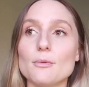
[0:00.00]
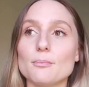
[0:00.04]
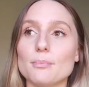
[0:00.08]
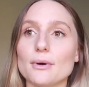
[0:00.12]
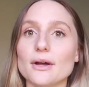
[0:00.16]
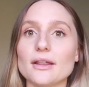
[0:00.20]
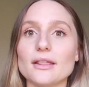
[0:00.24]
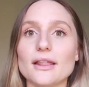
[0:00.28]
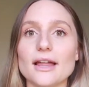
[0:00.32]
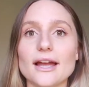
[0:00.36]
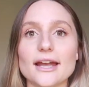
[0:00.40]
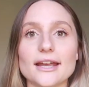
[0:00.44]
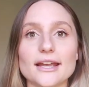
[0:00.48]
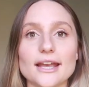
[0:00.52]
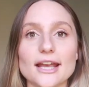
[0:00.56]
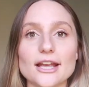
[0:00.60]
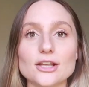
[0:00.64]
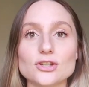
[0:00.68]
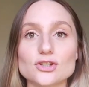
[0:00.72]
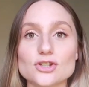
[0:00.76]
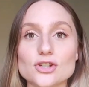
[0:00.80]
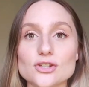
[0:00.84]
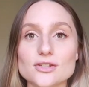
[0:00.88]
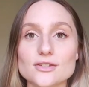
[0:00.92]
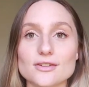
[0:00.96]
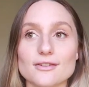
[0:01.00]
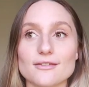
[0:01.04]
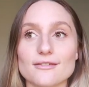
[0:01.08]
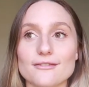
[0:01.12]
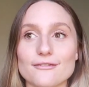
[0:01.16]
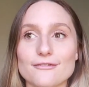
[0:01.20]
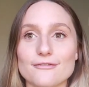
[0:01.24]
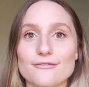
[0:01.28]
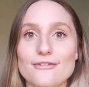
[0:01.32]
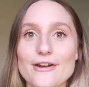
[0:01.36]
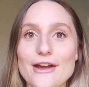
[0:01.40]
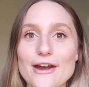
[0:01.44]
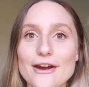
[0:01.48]
but like, it's just
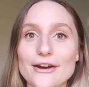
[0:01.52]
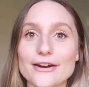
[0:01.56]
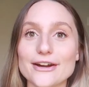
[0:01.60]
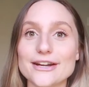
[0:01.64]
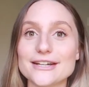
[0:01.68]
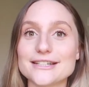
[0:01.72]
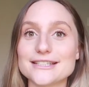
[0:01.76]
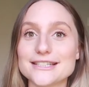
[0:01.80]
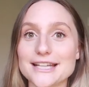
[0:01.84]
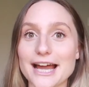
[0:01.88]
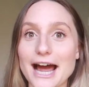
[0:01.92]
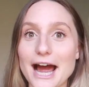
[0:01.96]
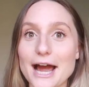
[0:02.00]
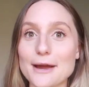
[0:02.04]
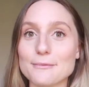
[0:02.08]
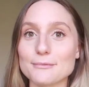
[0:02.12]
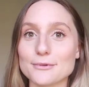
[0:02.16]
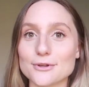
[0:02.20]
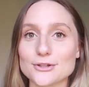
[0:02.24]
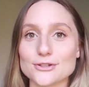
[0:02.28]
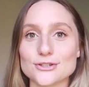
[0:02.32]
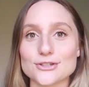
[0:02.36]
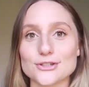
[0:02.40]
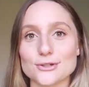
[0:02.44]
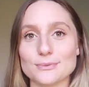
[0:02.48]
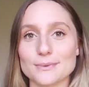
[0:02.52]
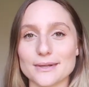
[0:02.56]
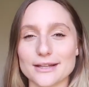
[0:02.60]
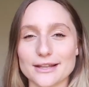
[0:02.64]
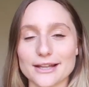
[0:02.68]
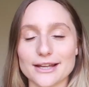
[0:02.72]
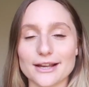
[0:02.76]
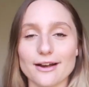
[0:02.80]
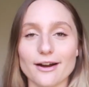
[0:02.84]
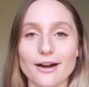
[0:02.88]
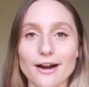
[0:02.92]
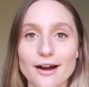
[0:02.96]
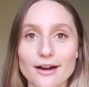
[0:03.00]
very time consuming,
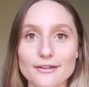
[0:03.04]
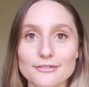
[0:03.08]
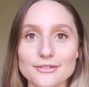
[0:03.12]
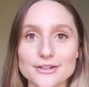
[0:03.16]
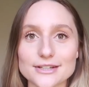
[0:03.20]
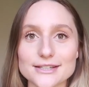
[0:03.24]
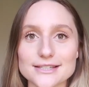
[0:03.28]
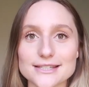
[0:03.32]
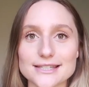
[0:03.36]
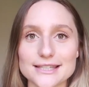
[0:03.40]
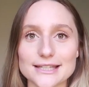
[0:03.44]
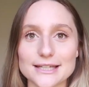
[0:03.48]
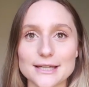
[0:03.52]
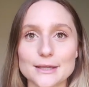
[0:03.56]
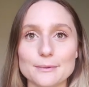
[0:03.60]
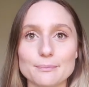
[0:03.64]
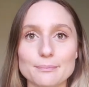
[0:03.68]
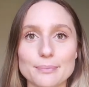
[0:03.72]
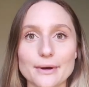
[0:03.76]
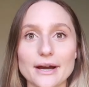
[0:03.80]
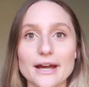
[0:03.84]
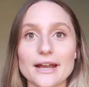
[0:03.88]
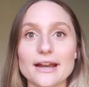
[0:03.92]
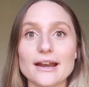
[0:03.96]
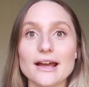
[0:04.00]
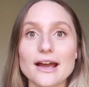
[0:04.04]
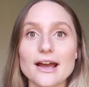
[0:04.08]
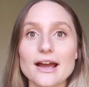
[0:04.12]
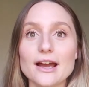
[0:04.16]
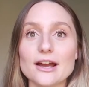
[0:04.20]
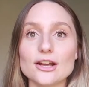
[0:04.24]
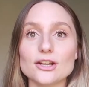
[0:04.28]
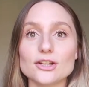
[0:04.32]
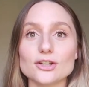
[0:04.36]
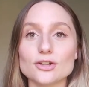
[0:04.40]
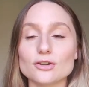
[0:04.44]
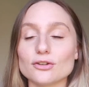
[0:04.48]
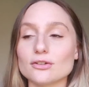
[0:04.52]
like, obviously, but
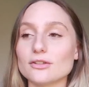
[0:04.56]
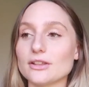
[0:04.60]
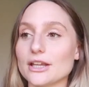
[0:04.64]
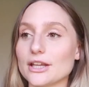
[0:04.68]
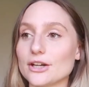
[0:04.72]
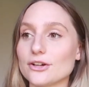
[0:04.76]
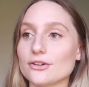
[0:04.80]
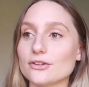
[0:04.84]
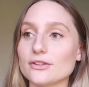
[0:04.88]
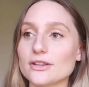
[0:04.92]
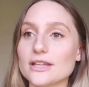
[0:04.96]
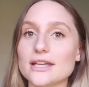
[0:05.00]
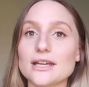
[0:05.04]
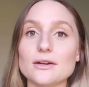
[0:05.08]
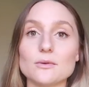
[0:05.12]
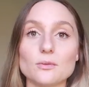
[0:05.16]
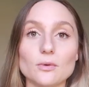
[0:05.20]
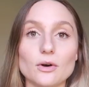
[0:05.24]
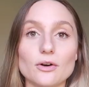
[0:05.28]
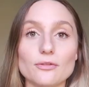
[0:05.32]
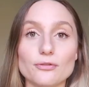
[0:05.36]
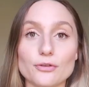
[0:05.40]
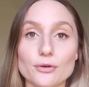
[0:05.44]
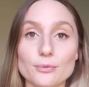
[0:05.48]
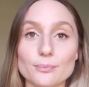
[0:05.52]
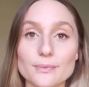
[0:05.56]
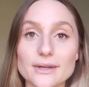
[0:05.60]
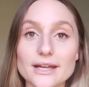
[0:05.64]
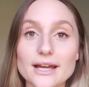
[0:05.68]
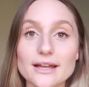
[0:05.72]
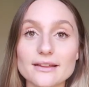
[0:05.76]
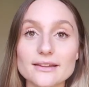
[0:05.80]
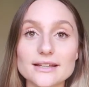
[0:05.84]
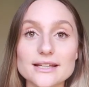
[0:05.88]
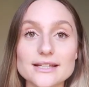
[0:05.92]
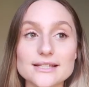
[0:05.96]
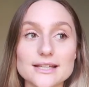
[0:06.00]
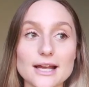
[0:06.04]
you're literally, well, for me
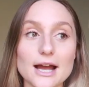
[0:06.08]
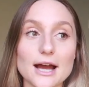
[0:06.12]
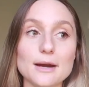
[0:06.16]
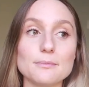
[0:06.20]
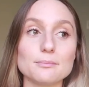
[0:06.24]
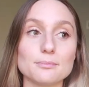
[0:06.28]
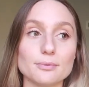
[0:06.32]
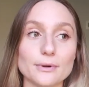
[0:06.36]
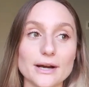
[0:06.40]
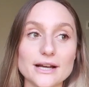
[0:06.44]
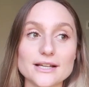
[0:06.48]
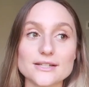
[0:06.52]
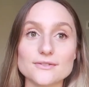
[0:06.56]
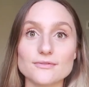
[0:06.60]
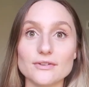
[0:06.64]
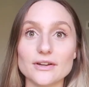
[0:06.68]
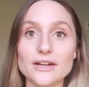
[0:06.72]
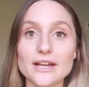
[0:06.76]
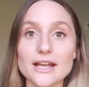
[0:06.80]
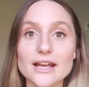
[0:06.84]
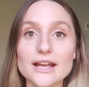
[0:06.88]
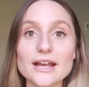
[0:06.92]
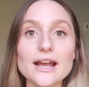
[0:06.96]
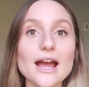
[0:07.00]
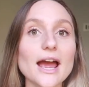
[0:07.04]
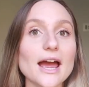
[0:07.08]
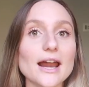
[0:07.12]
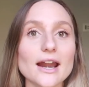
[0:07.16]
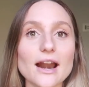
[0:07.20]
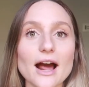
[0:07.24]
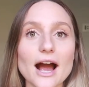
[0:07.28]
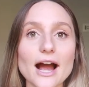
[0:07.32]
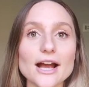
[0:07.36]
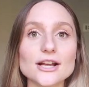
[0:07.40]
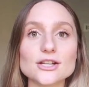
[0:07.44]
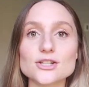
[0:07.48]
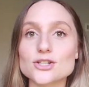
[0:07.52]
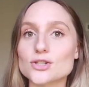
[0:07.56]
at least, I'm breastfeeding
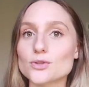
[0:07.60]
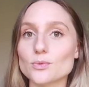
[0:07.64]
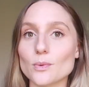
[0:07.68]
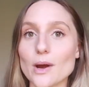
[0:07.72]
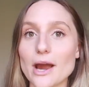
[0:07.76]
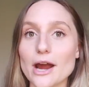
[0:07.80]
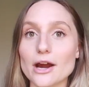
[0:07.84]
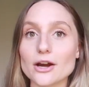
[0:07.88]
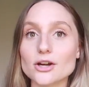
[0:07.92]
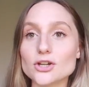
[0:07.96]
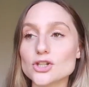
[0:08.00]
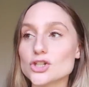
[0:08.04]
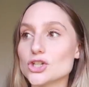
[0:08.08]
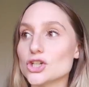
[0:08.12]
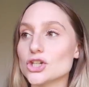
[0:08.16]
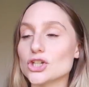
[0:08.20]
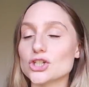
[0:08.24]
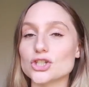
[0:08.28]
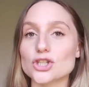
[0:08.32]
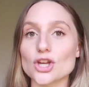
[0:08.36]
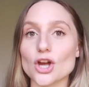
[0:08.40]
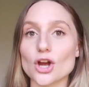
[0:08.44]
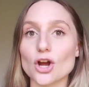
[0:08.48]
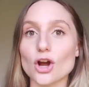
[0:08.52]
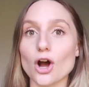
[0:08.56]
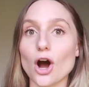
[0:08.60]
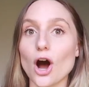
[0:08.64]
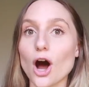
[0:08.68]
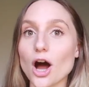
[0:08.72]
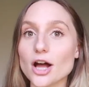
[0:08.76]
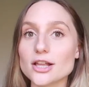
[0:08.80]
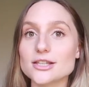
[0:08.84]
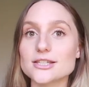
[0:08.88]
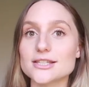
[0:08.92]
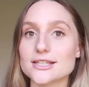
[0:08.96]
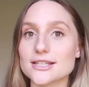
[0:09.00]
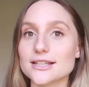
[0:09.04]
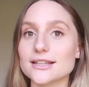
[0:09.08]
and I swear she's
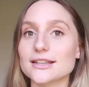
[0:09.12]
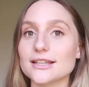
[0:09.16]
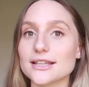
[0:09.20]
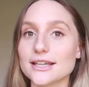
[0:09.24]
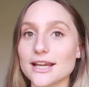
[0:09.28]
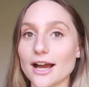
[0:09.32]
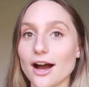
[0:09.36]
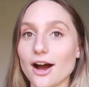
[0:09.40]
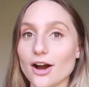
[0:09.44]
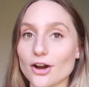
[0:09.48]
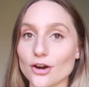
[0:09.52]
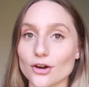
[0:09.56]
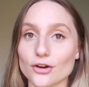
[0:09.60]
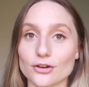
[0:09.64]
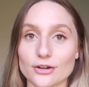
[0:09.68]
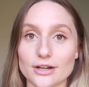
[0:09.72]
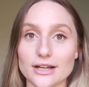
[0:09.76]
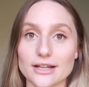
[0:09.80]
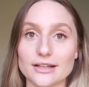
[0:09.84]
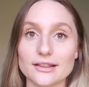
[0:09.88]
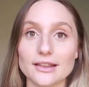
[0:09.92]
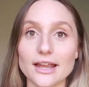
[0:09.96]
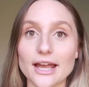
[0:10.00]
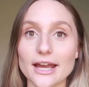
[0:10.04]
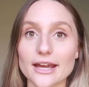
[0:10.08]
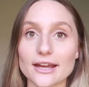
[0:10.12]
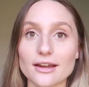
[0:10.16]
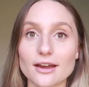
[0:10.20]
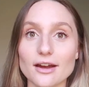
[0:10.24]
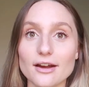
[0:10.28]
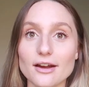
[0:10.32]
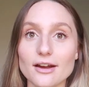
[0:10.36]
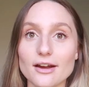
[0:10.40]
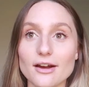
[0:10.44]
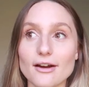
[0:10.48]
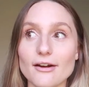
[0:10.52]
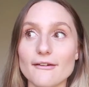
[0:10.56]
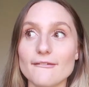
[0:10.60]
constantly hungry, like
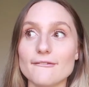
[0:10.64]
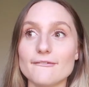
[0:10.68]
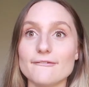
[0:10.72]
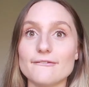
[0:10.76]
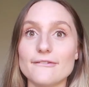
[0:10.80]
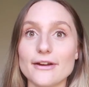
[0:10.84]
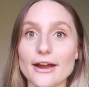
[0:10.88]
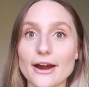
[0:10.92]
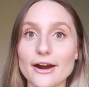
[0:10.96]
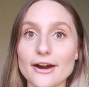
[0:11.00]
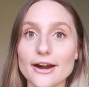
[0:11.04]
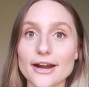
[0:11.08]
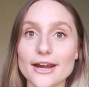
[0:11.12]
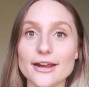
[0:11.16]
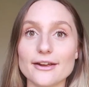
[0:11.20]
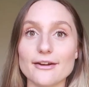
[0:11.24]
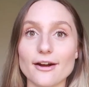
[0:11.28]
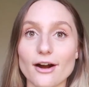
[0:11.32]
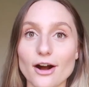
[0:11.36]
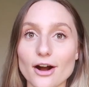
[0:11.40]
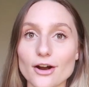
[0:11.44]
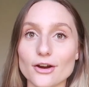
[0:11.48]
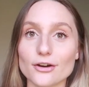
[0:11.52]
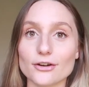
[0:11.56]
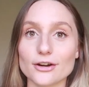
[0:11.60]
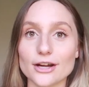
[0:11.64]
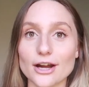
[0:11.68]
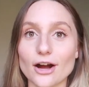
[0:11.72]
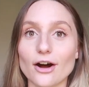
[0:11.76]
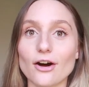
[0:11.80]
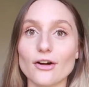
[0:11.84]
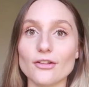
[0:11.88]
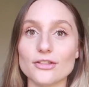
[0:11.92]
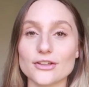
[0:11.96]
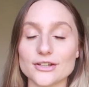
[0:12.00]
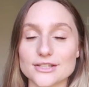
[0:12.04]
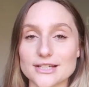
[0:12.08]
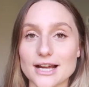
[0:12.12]
very hungry
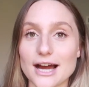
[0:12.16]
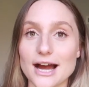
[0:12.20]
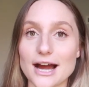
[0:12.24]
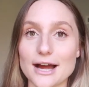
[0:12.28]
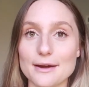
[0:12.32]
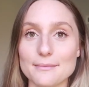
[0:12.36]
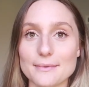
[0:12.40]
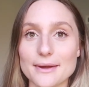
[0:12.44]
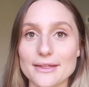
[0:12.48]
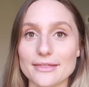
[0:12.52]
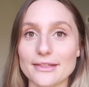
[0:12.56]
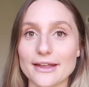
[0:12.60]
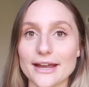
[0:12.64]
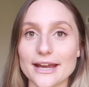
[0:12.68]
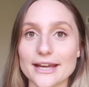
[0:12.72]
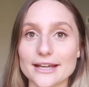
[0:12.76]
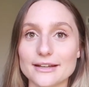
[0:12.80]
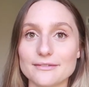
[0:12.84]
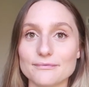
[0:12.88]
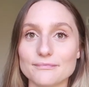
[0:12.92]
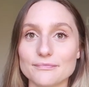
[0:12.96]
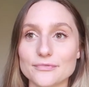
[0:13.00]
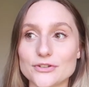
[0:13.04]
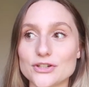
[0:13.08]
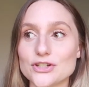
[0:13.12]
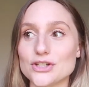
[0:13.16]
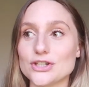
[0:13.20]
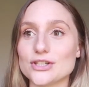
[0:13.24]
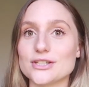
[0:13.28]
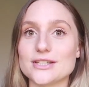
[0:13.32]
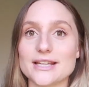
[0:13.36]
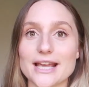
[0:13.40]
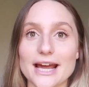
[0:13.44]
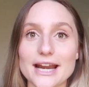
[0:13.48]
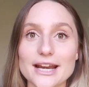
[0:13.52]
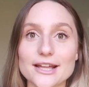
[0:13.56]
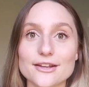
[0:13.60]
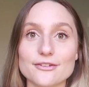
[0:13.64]
all the time, and like she's
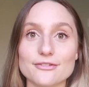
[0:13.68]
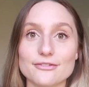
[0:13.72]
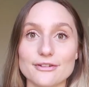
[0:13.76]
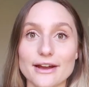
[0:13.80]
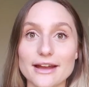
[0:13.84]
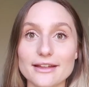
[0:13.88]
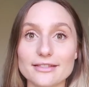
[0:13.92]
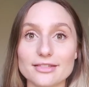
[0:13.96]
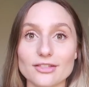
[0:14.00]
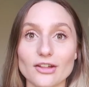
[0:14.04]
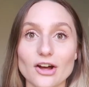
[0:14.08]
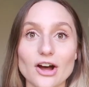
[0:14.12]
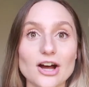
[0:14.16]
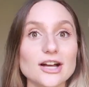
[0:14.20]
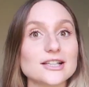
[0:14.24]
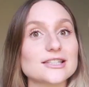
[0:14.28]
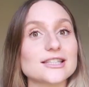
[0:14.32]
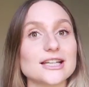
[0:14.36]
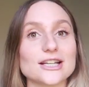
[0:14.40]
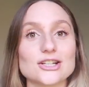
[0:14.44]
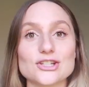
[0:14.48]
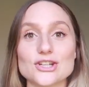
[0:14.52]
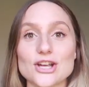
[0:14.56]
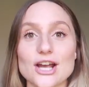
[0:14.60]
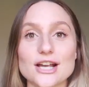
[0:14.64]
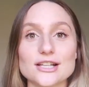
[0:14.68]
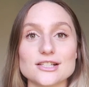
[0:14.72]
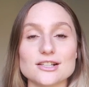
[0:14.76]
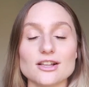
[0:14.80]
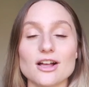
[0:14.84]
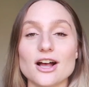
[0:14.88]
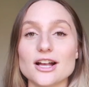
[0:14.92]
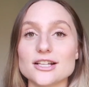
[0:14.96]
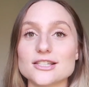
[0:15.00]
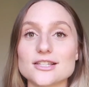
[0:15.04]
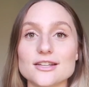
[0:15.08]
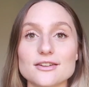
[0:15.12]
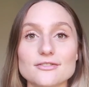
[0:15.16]
getting fed lots, like she has
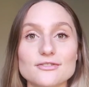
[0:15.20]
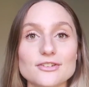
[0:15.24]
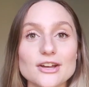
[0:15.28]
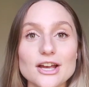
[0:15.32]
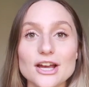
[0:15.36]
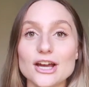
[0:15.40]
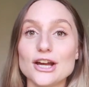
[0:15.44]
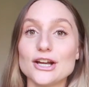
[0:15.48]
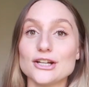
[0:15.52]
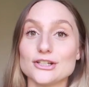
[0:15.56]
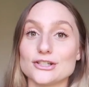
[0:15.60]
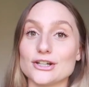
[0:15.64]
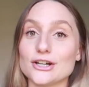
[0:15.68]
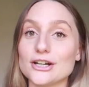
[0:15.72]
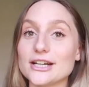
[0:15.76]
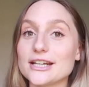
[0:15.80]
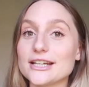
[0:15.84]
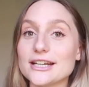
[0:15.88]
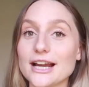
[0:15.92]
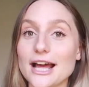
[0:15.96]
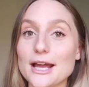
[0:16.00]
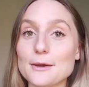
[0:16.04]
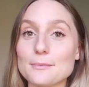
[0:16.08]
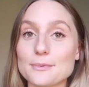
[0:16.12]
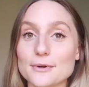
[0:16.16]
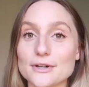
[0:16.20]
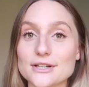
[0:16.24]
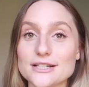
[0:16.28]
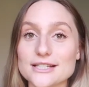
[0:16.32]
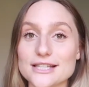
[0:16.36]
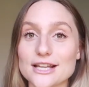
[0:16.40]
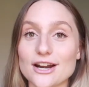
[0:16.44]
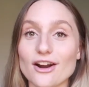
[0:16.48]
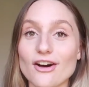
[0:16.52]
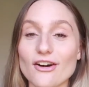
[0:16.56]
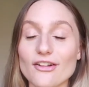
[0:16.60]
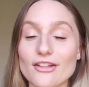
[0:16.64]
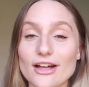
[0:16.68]
lots of dirty diapers
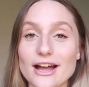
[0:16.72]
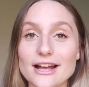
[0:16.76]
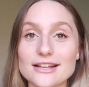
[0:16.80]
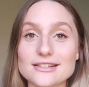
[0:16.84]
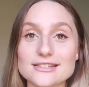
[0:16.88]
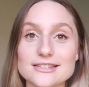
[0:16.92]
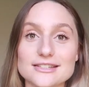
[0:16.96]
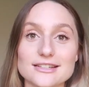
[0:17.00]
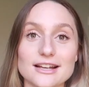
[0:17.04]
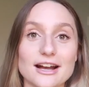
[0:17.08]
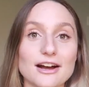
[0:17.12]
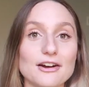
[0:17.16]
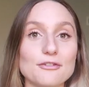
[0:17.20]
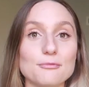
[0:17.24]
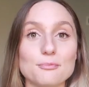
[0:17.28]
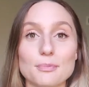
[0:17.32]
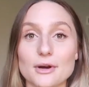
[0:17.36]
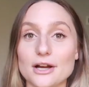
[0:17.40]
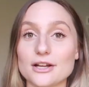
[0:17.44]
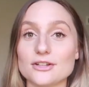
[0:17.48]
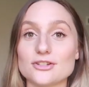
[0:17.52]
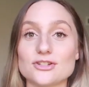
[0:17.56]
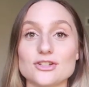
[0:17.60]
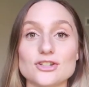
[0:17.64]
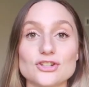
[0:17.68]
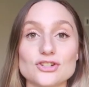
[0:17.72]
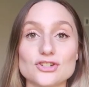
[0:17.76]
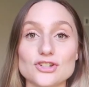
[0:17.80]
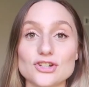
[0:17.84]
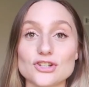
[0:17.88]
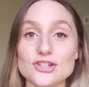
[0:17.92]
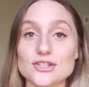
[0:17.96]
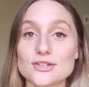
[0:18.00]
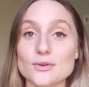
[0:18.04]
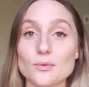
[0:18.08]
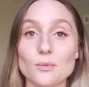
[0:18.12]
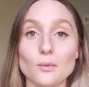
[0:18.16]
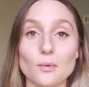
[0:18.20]
and all that stuff, but she's
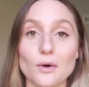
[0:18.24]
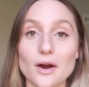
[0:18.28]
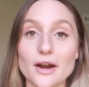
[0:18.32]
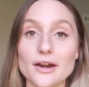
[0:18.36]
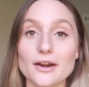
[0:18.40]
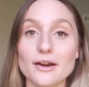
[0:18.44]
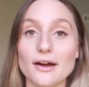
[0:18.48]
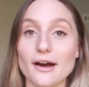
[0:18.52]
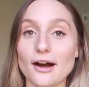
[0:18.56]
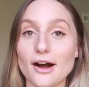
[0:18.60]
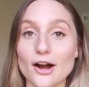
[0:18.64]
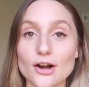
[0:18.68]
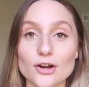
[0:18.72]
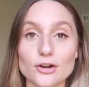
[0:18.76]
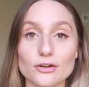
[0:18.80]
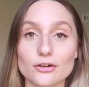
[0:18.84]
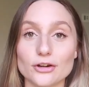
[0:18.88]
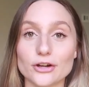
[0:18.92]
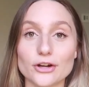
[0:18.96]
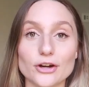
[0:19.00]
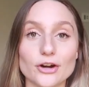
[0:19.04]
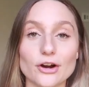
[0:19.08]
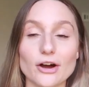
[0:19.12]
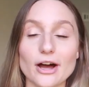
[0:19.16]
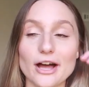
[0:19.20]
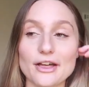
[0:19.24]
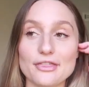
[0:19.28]
just one hungry girl.